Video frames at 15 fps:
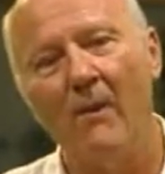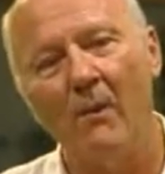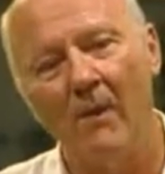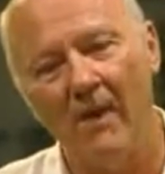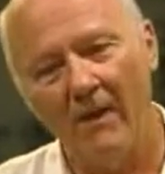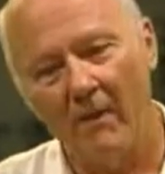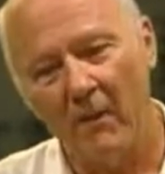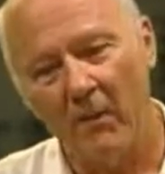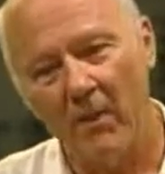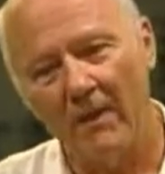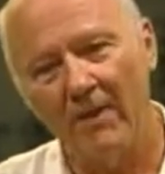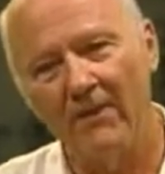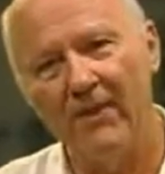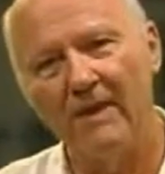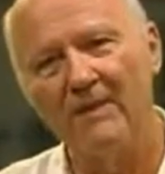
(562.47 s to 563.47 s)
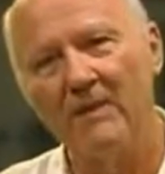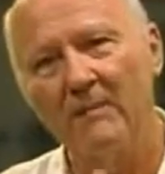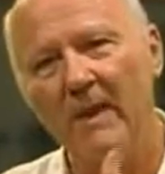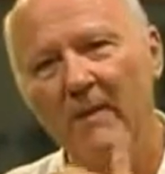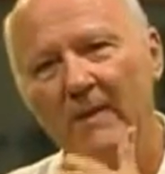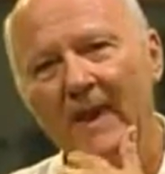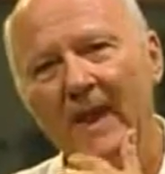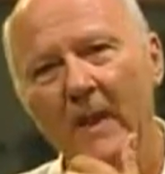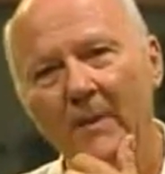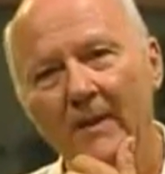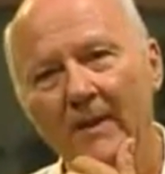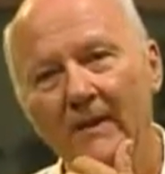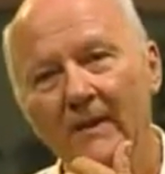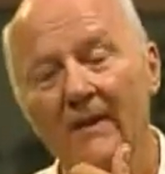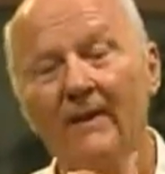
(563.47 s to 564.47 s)
Well, one of the things that may be
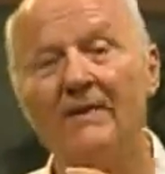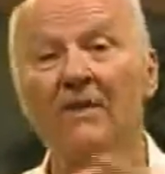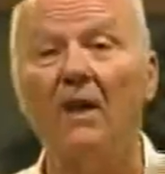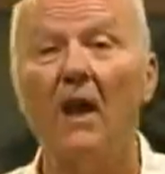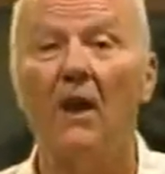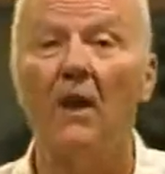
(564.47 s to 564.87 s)
happening is